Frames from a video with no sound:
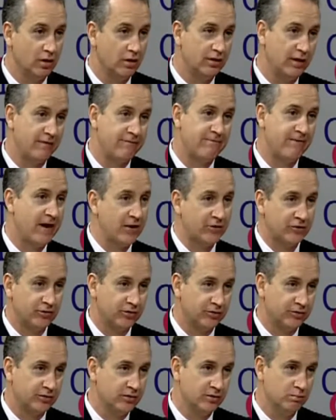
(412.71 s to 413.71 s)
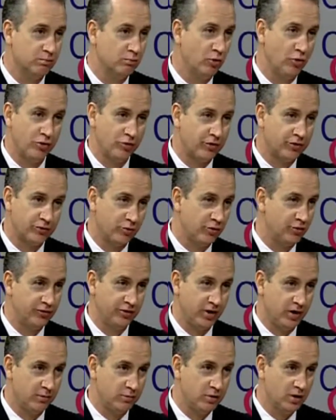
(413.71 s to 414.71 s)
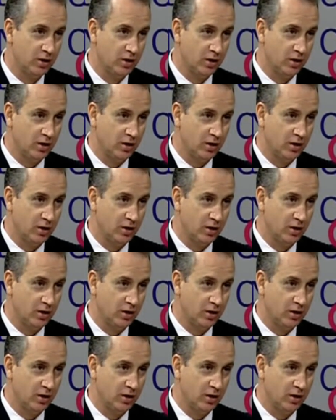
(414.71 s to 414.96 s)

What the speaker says: that fascist, murderous regime,